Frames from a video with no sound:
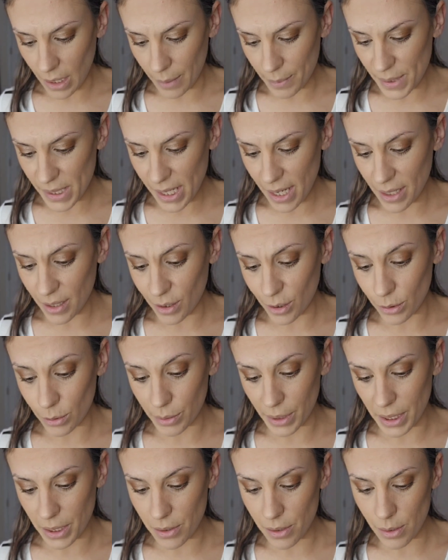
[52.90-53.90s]

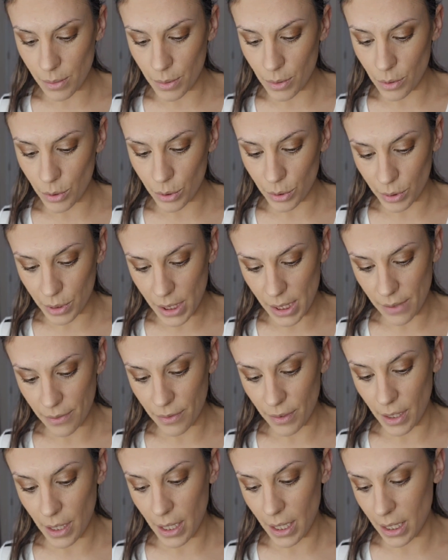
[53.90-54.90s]
Upcycled, reusable,
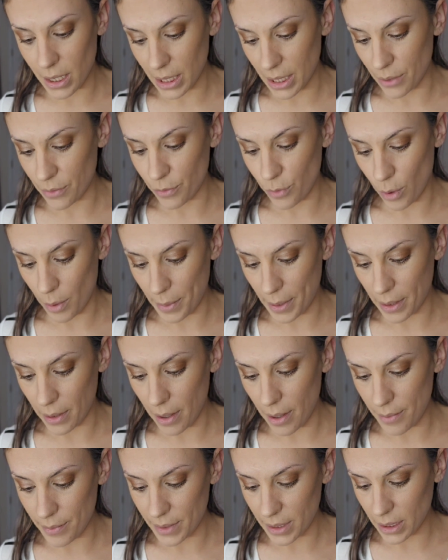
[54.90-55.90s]
cruelty-free, clean
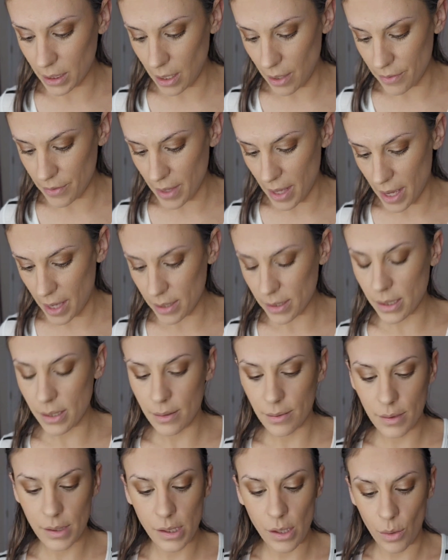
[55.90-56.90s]
formula. Love that.
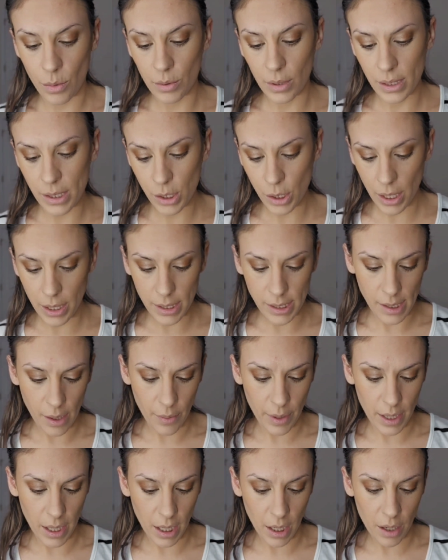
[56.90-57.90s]
So let's try this
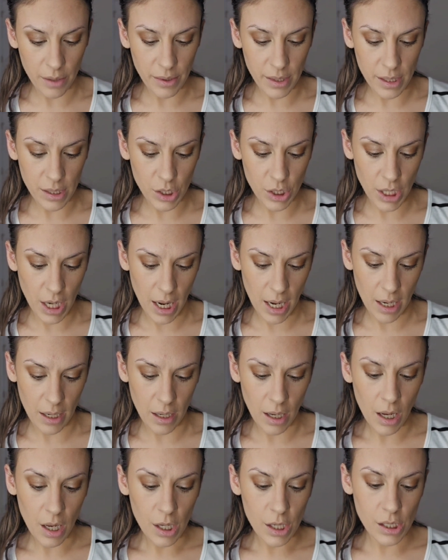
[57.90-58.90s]
out. And I got the
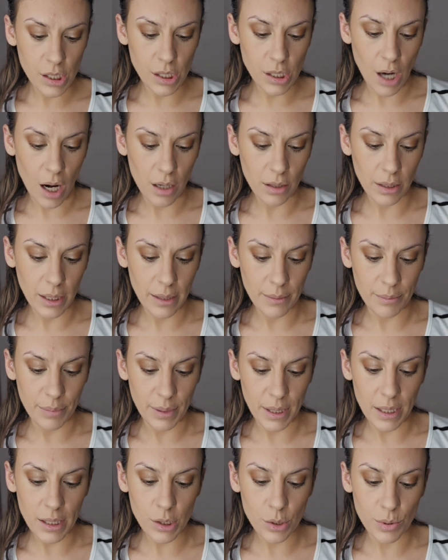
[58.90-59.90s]
shade Starlit
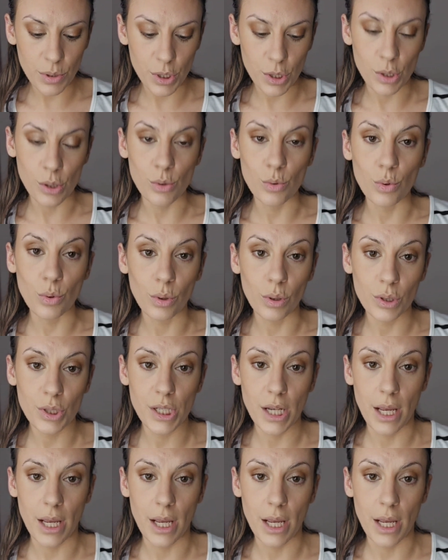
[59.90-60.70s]
Beach, which is a cool